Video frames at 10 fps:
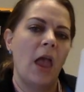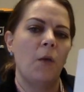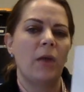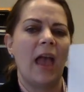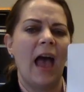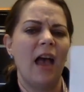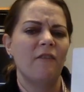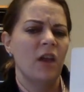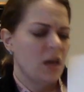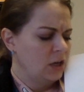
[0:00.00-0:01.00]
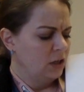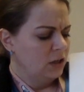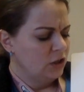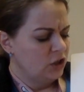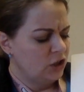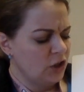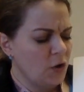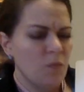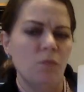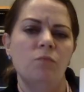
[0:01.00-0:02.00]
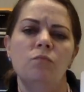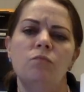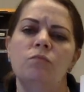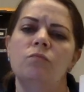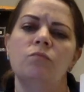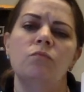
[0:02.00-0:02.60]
And we have some